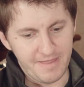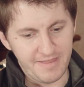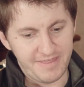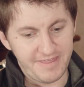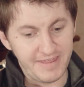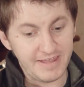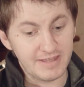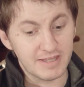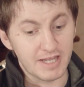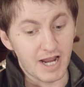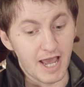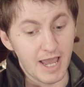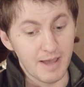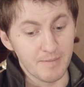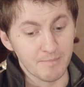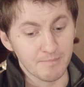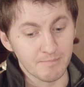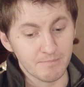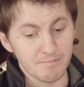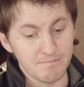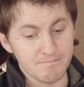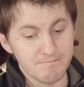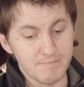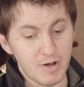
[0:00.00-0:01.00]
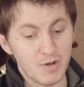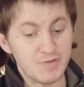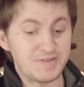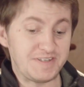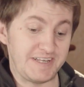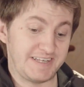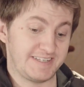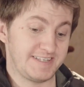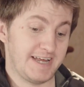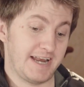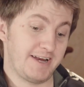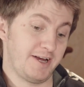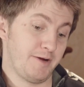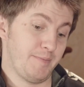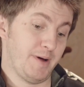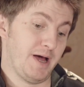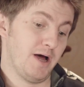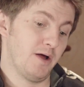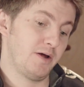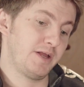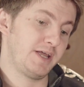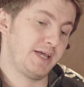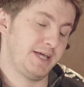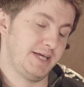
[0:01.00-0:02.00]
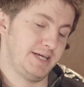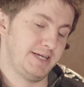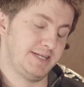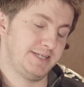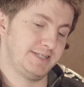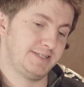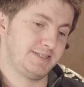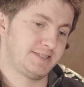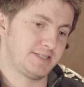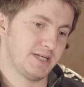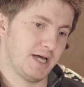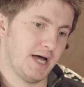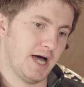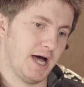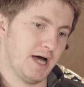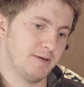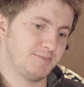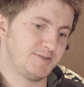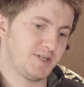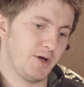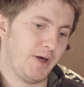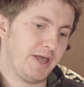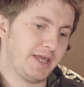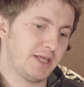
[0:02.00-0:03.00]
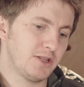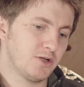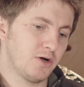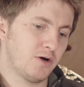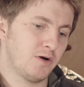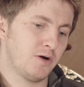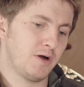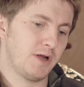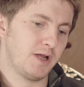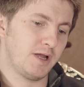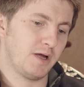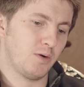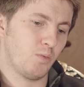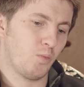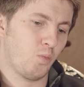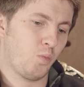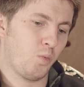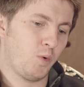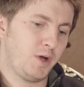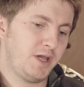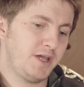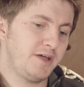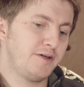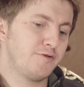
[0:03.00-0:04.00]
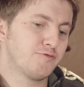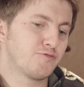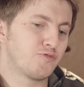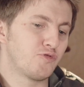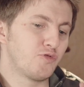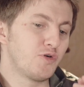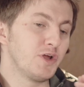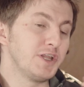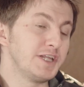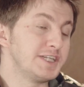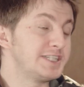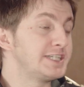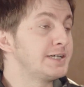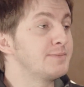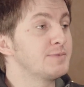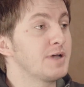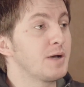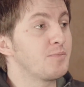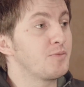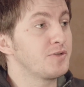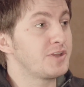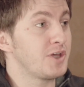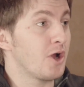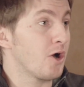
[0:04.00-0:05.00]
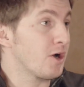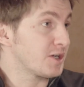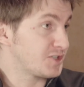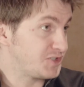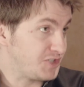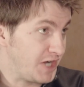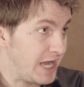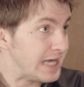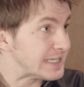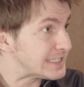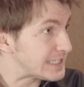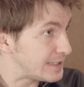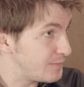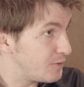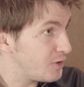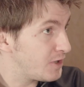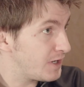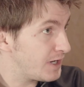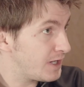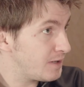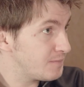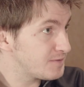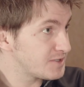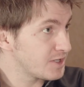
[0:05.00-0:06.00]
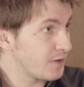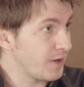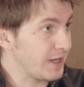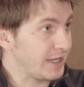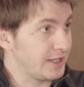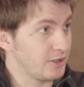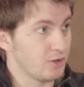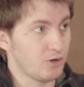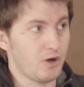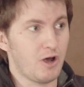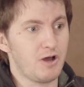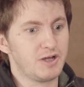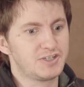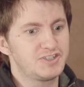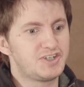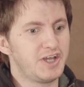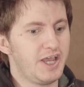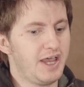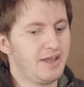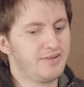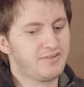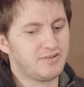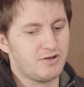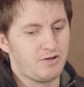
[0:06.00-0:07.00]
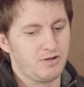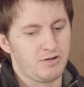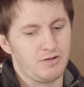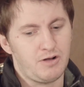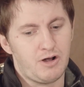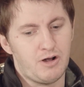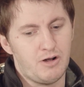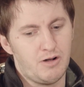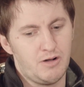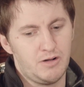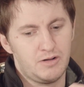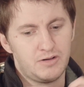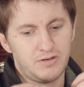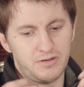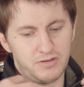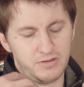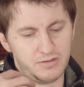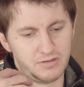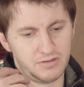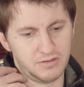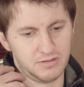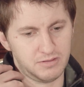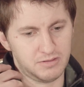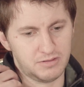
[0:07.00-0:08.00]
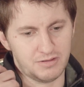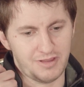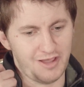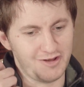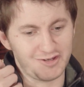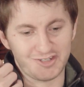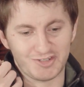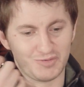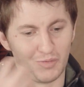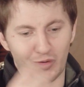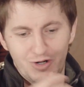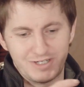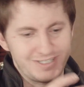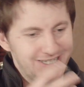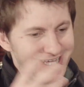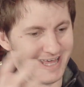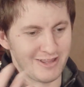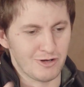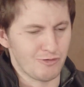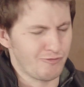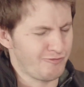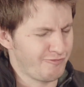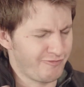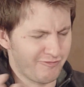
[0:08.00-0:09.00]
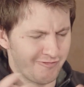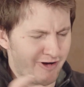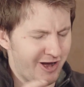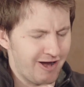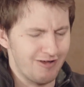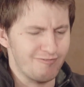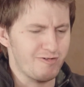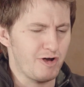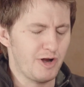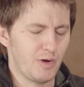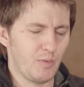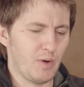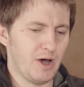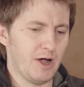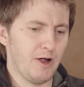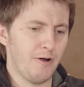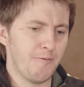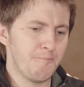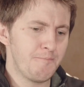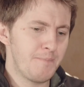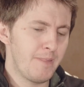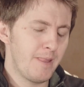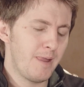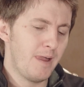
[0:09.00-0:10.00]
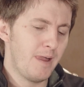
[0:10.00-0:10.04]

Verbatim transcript: The thing that I'm most excited about is, so Angular, we've really teamed up with the RxJS community. So Angular and RxJS they just work together very, very well.